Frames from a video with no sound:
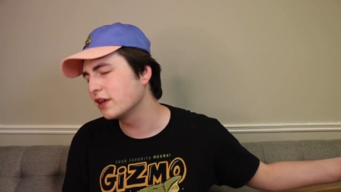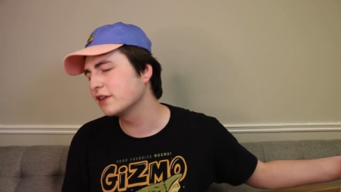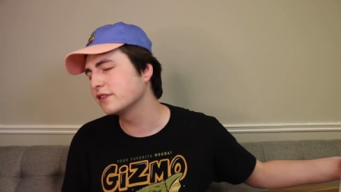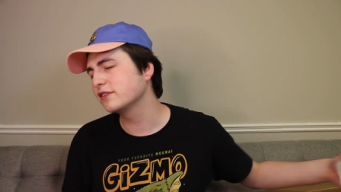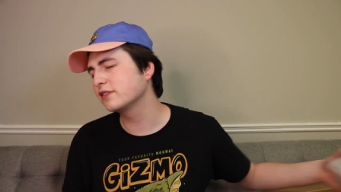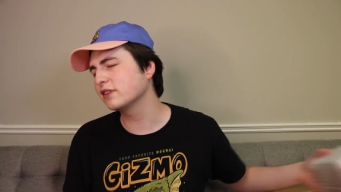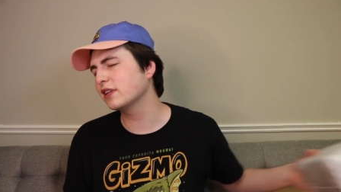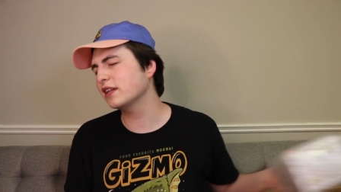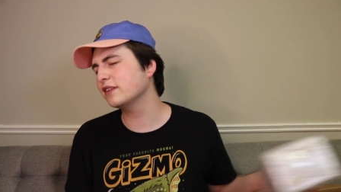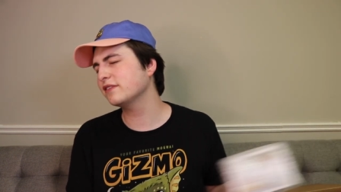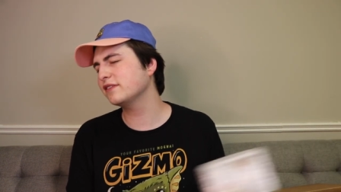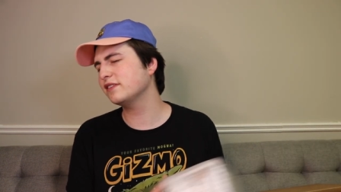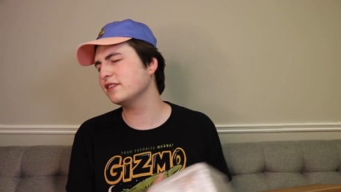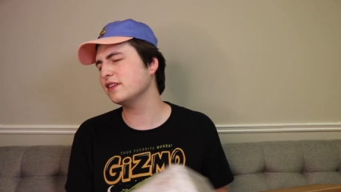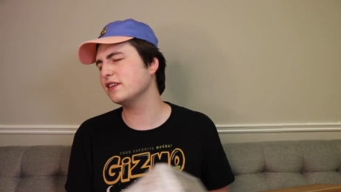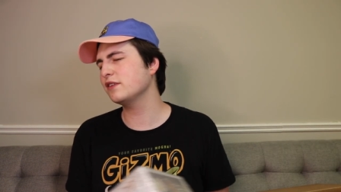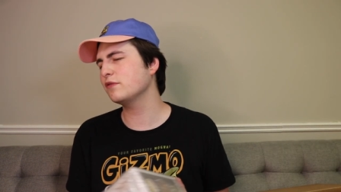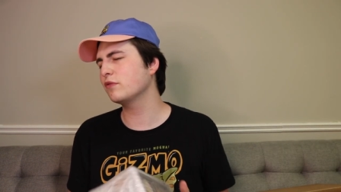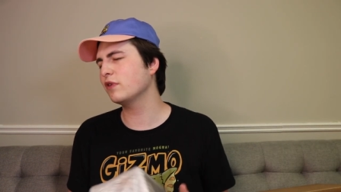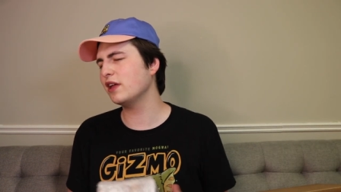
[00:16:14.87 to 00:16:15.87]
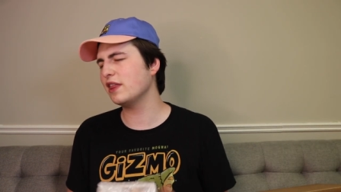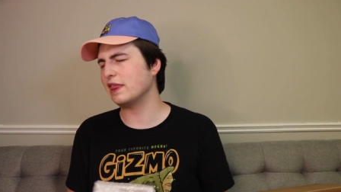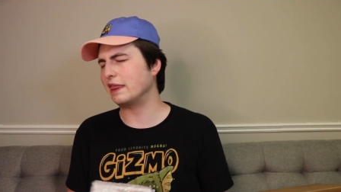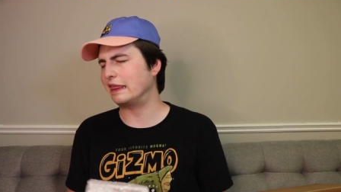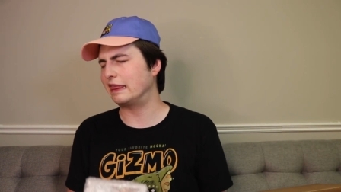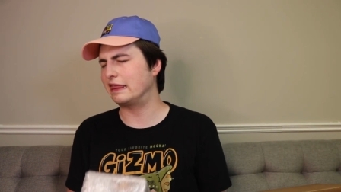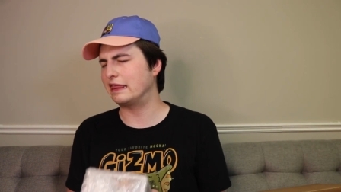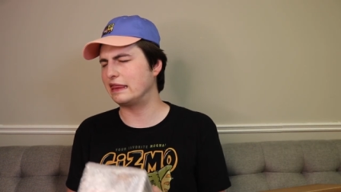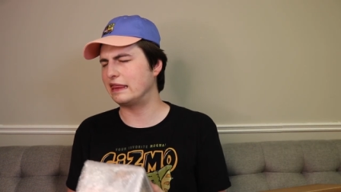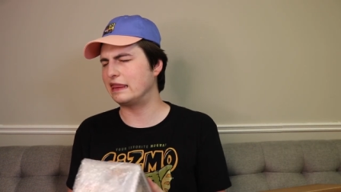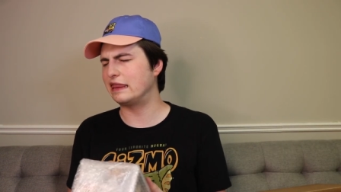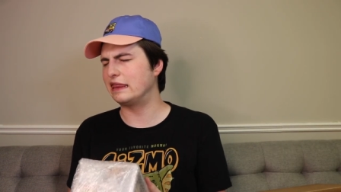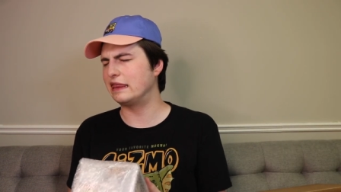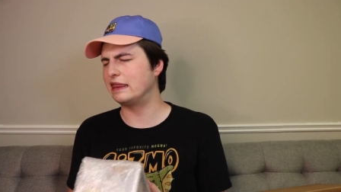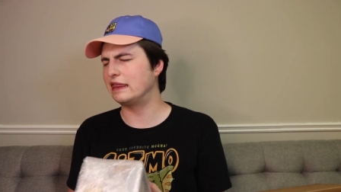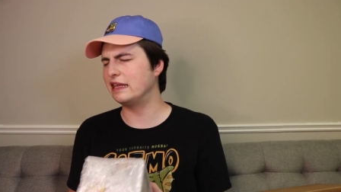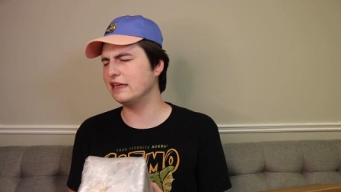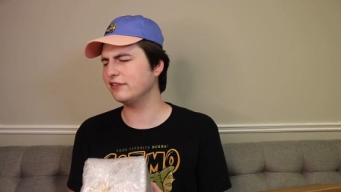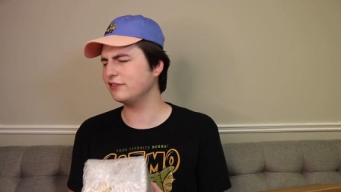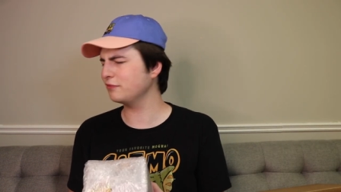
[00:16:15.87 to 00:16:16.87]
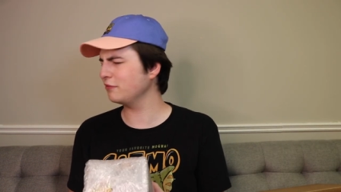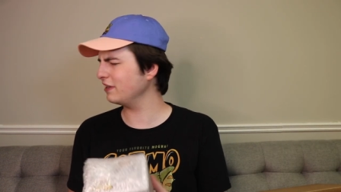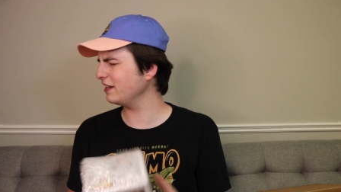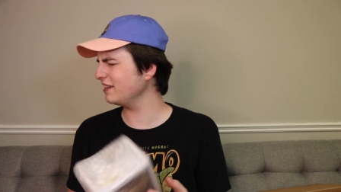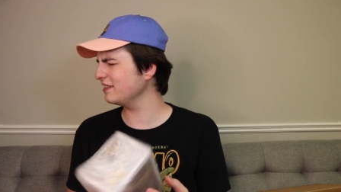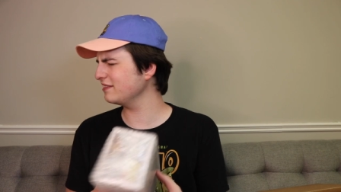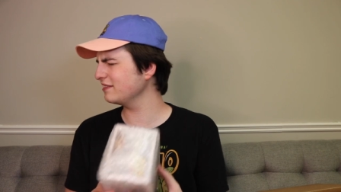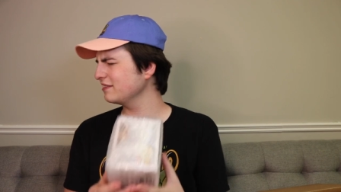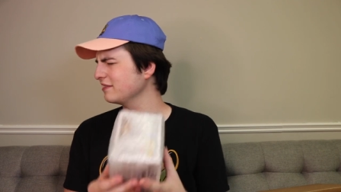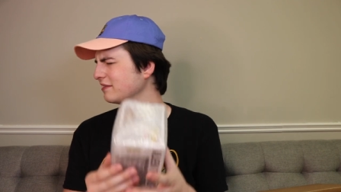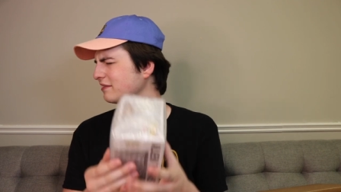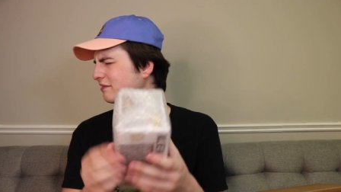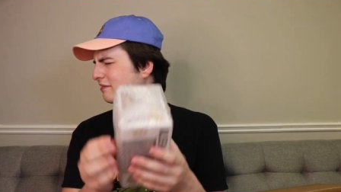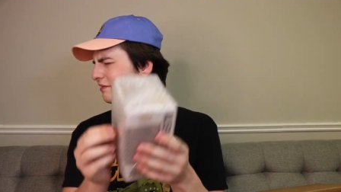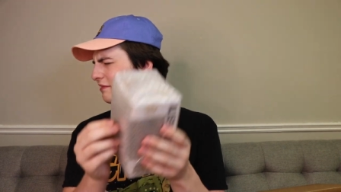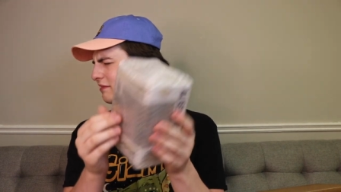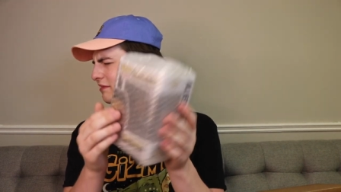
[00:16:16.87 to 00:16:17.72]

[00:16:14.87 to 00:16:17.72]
So let's see what this one is.